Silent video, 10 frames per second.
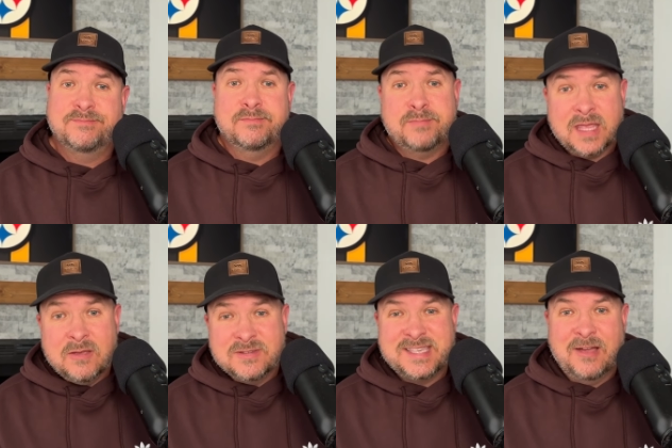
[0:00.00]
But
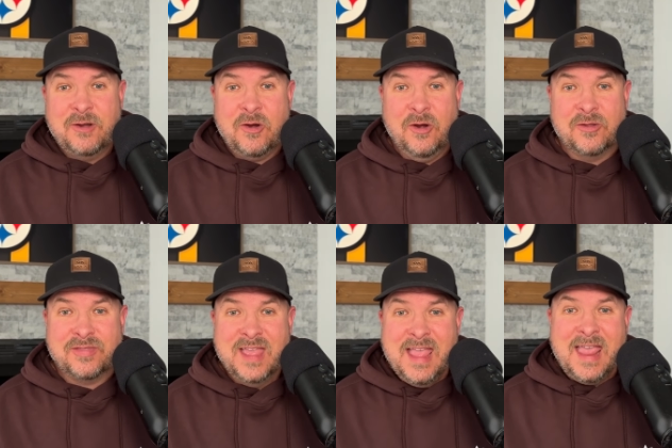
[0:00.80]
he was down to
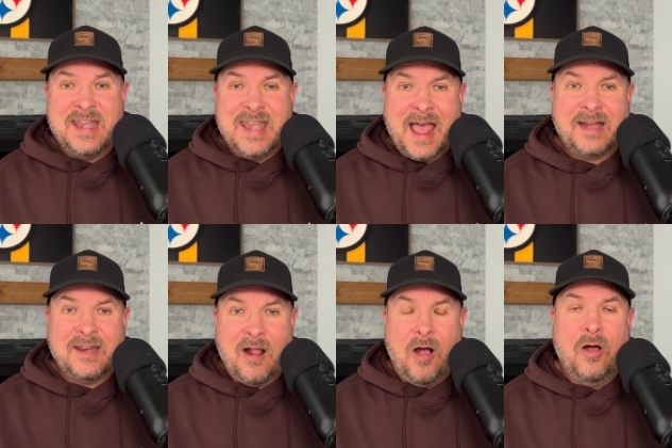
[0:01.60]
earth and not
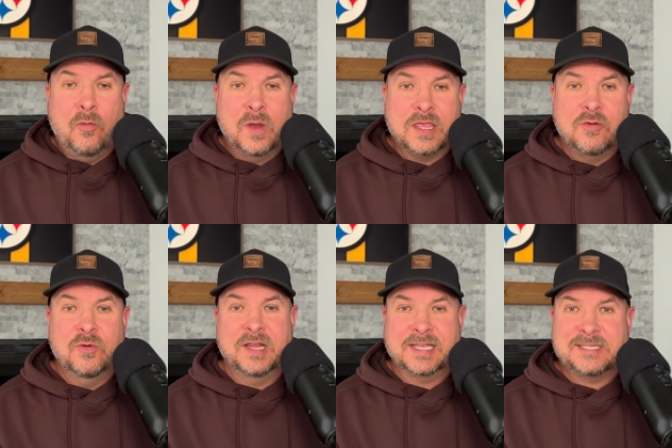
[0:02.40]
at all what you
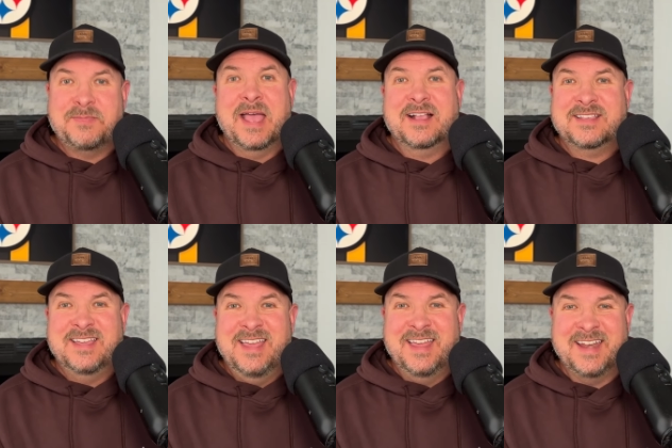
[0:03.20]
would expect.
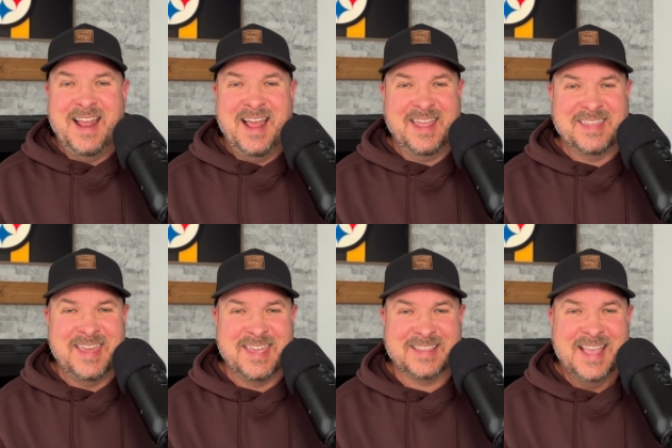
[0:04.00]
I
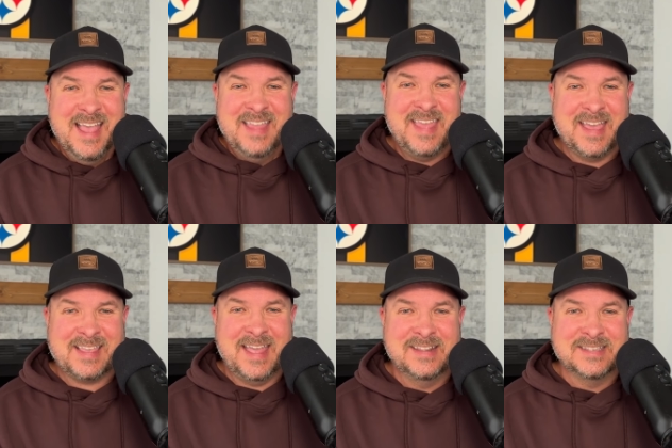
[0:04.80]
think that
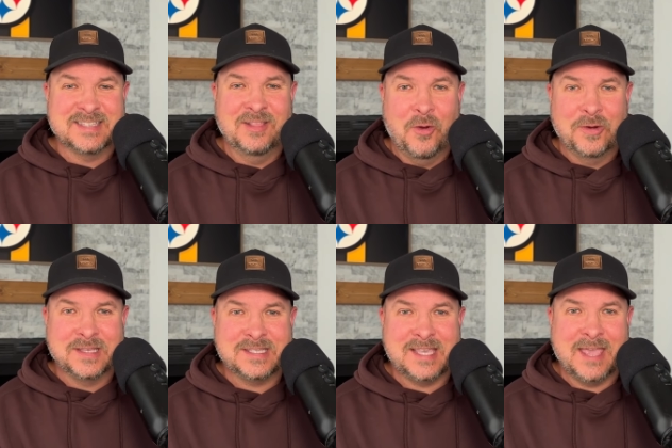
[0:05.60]
kind of is a
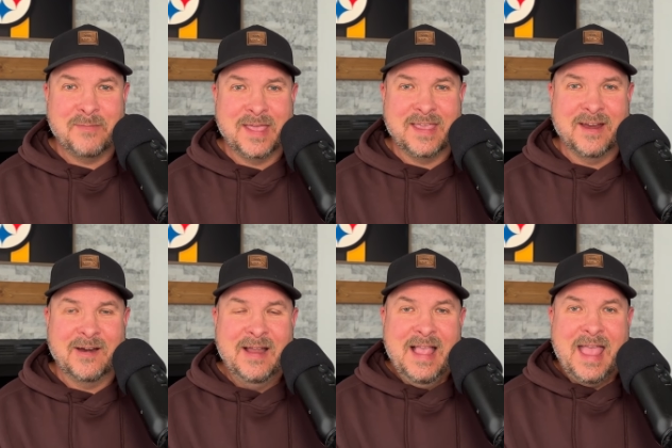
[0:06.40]
loaded statement
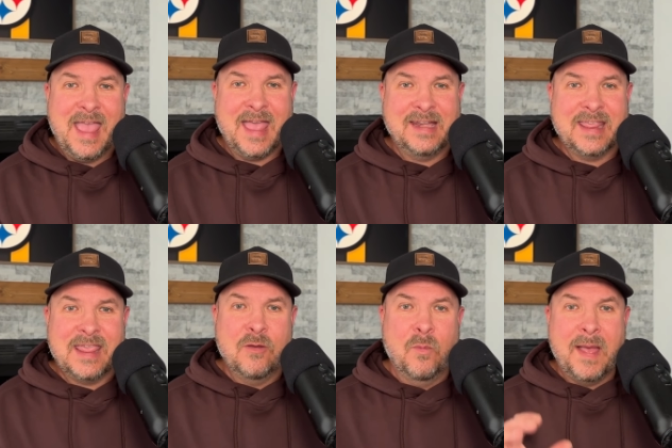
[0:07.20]
here. And
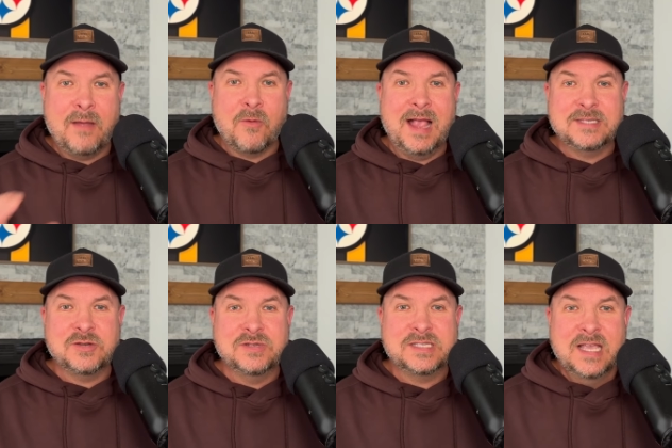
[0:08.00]
he met Rodgers